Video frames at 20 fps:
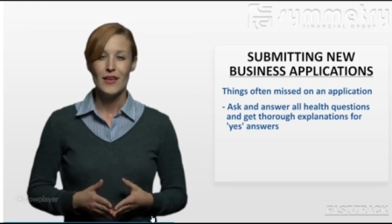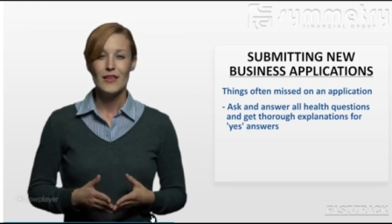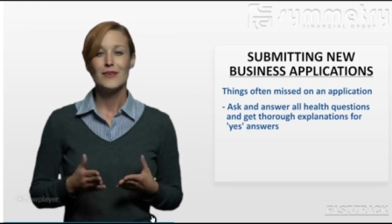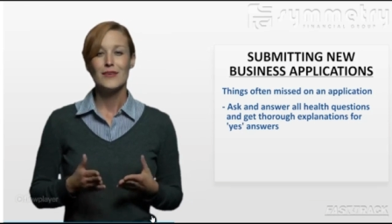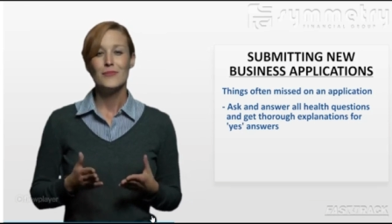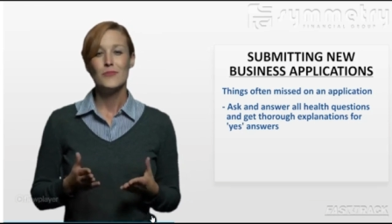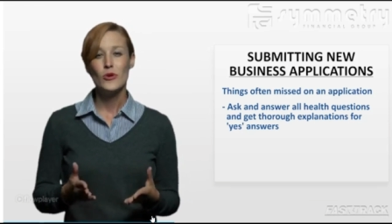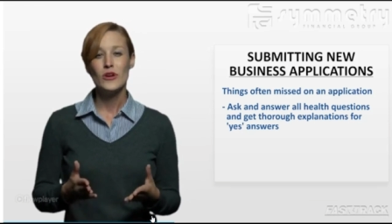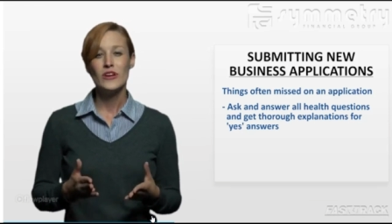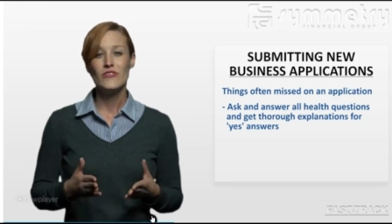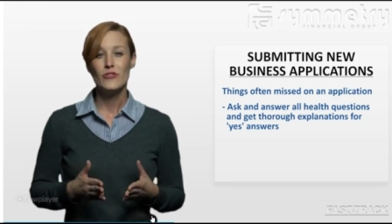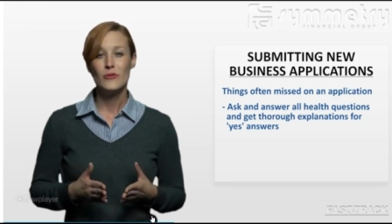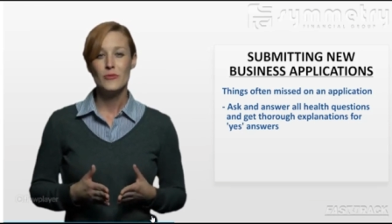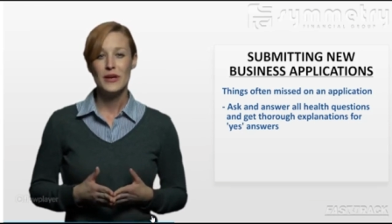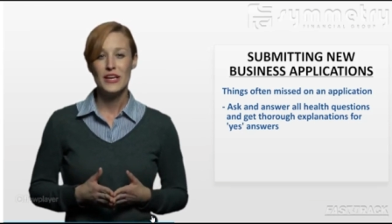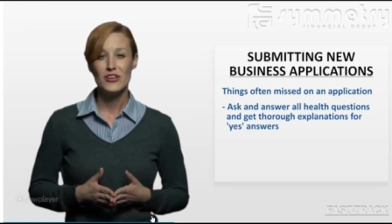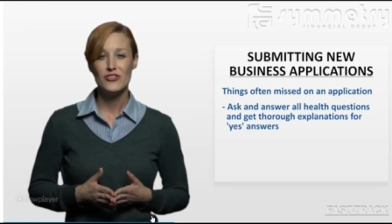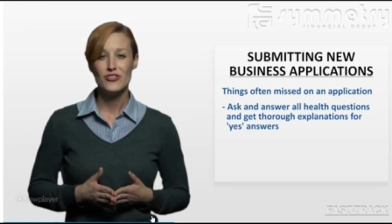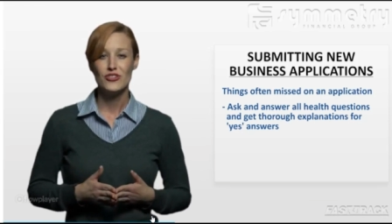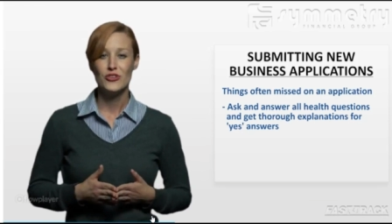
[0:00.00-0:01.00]
The more
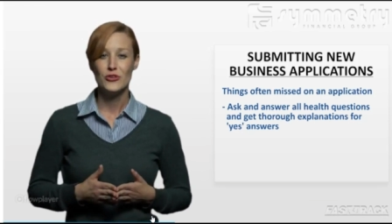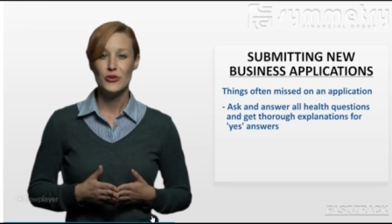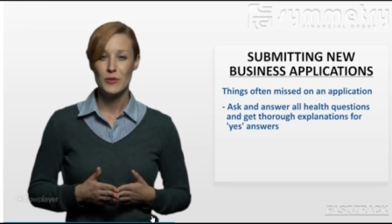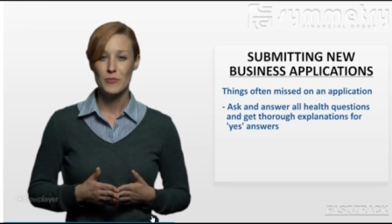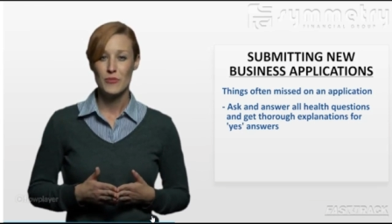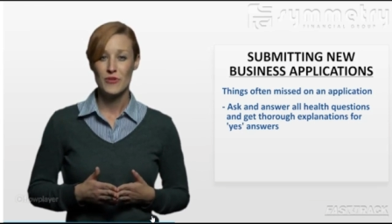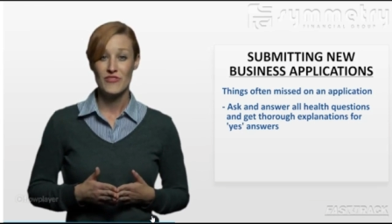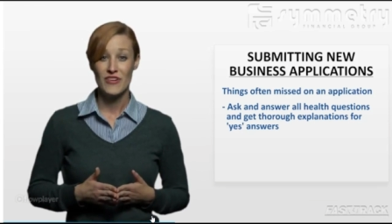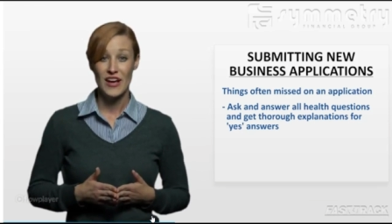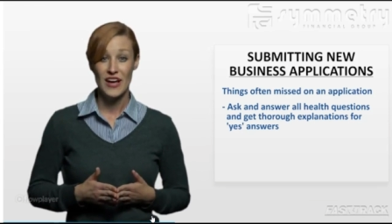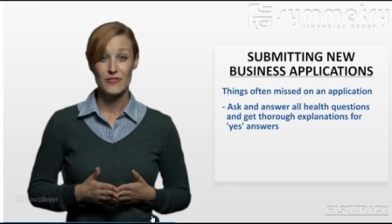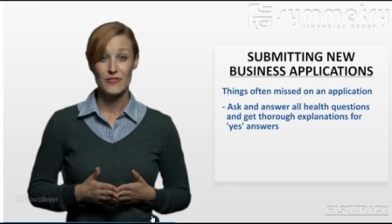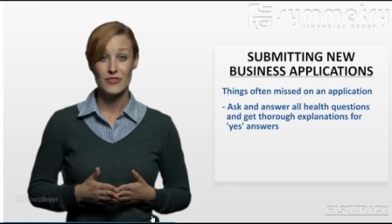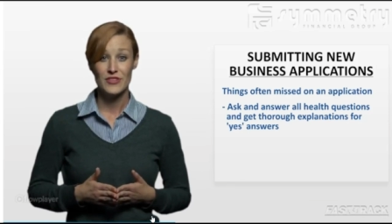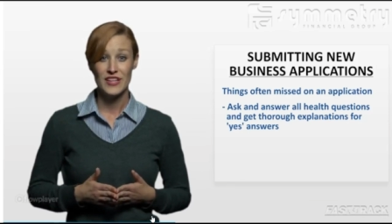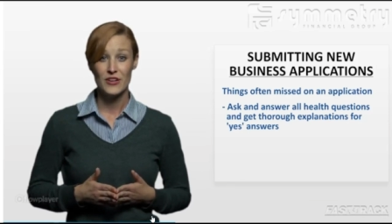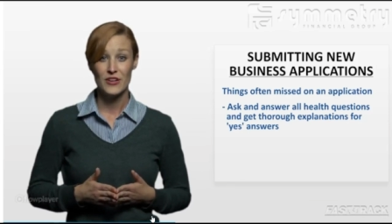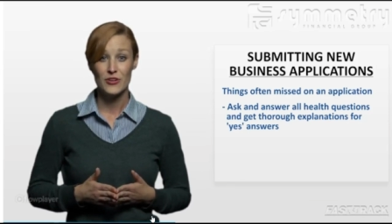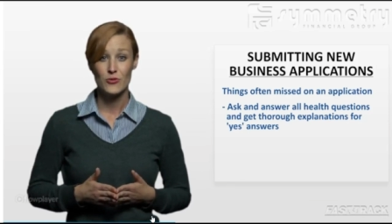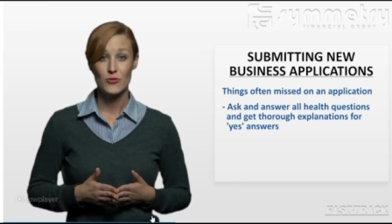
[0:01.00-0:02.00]
information you can provide for
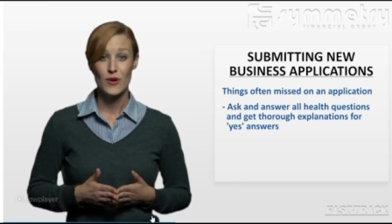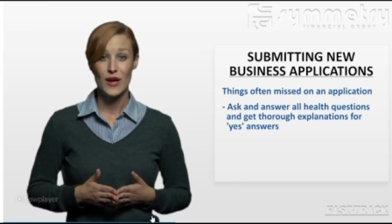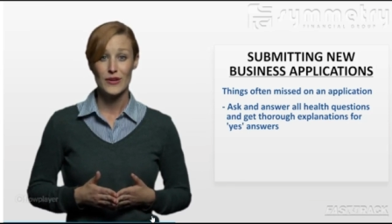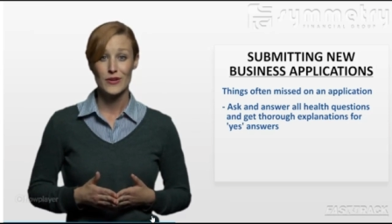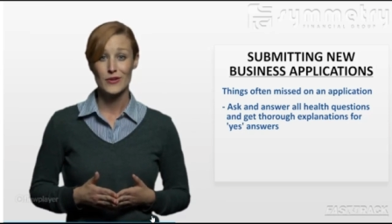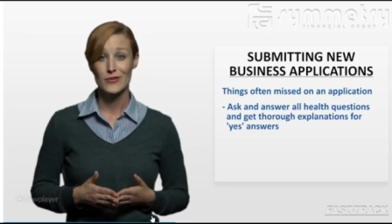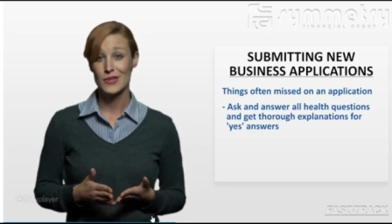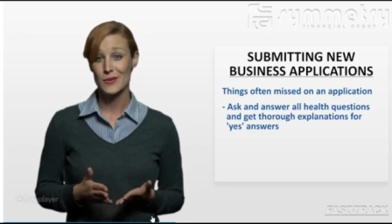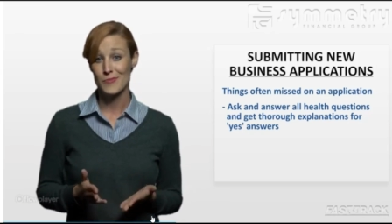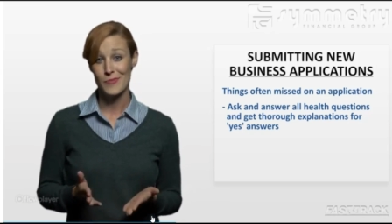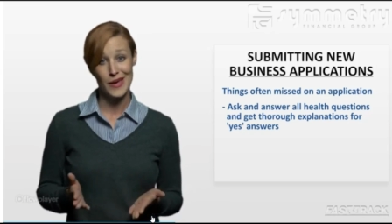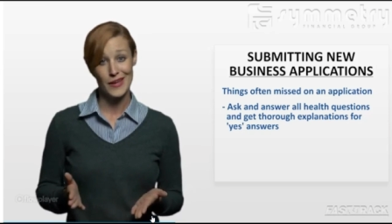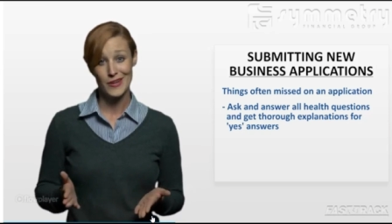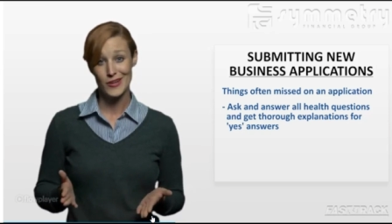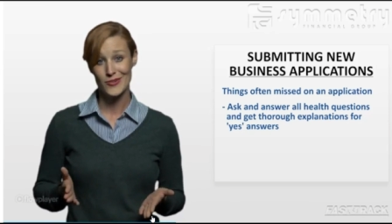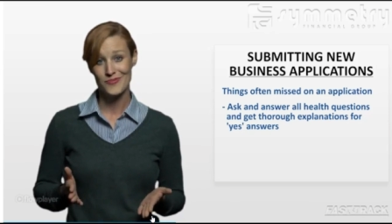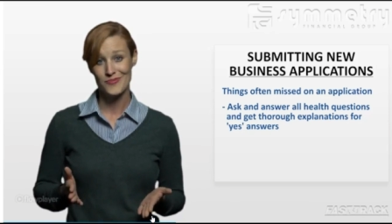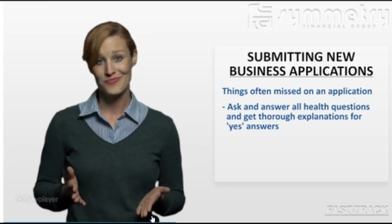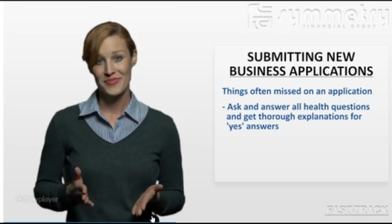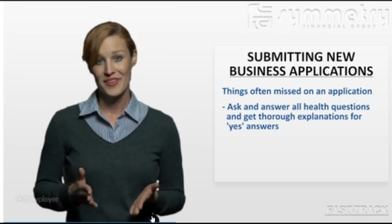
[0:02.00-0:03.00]
the underwriter, the
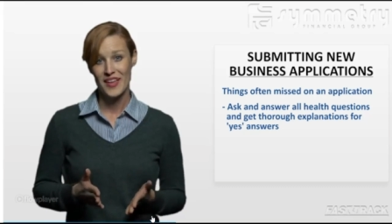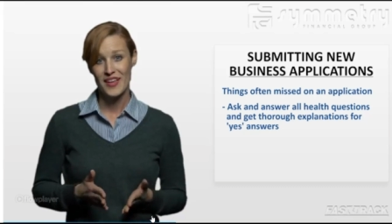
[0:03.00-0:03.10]
better.